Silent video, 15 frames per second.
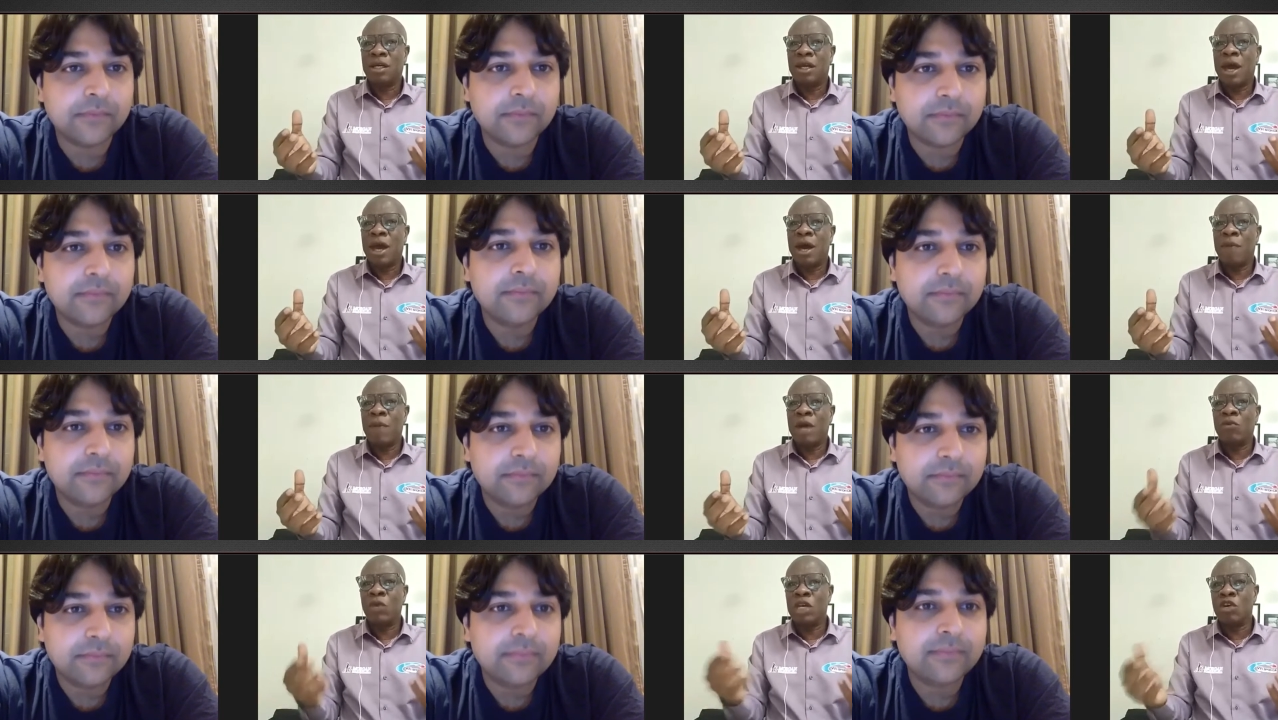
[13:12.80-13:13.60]

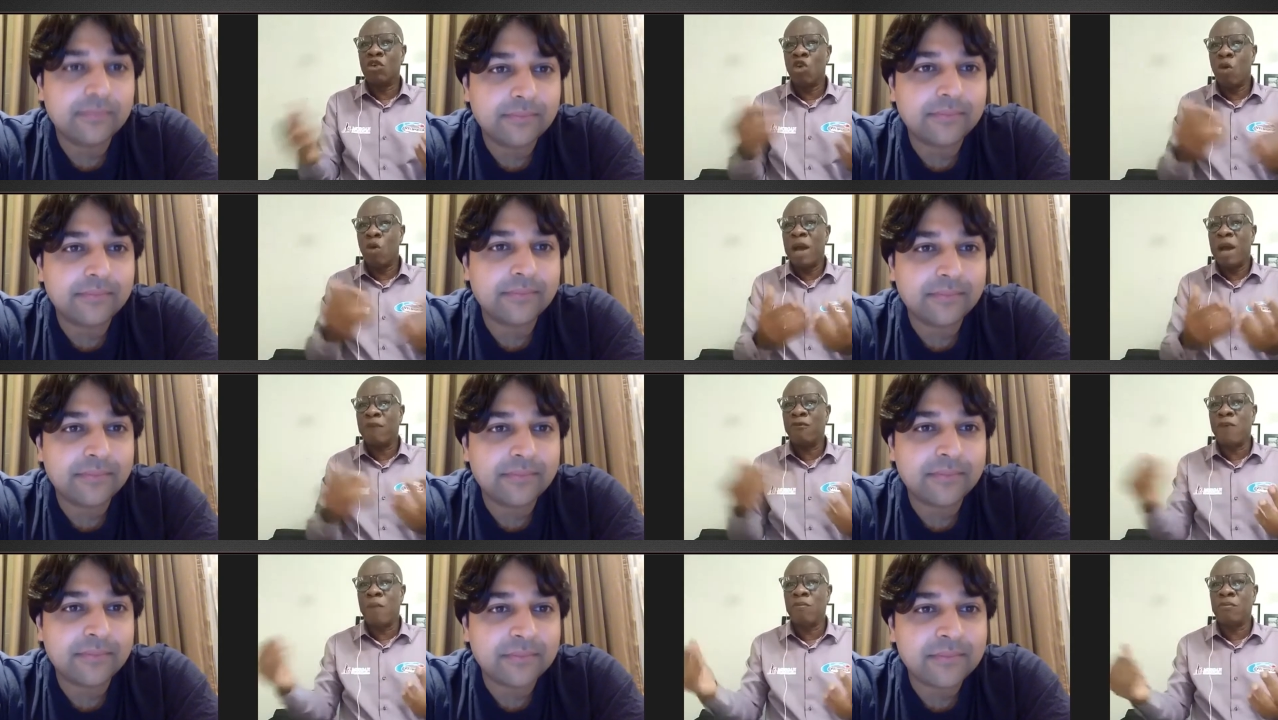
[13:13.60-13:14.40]
Speaker 1: And we can go back
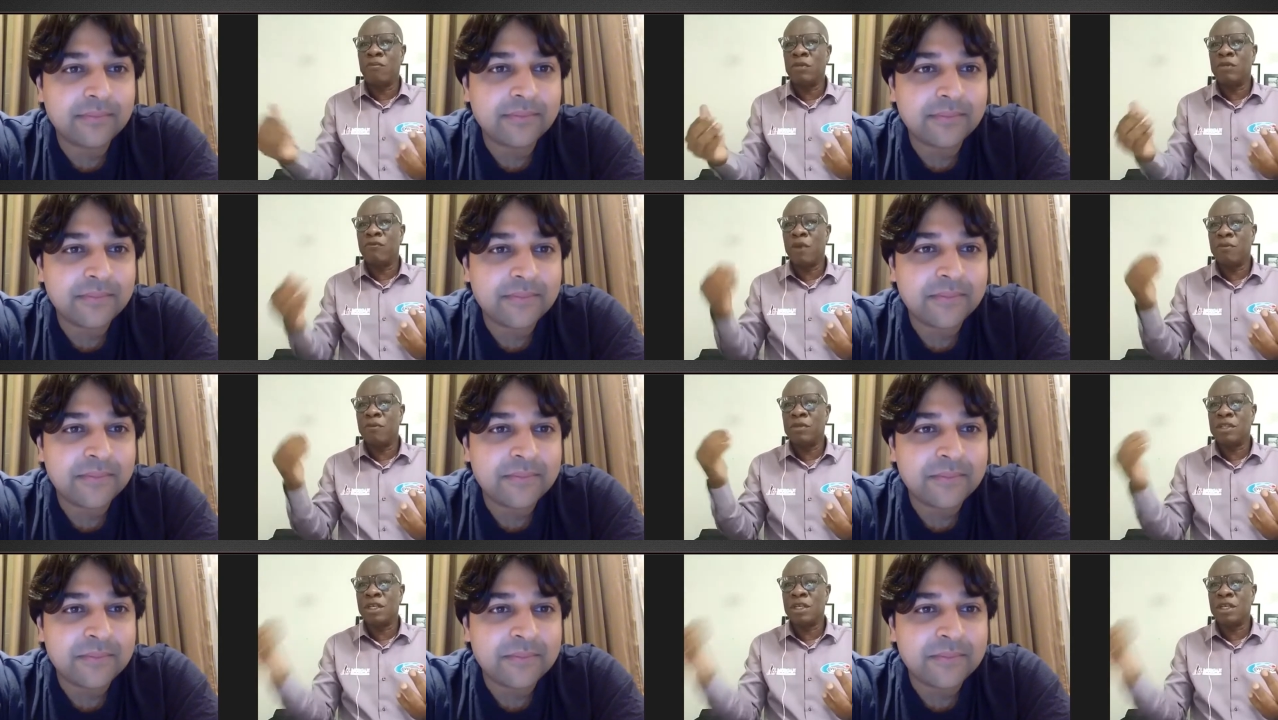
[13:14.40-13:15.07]
from Sir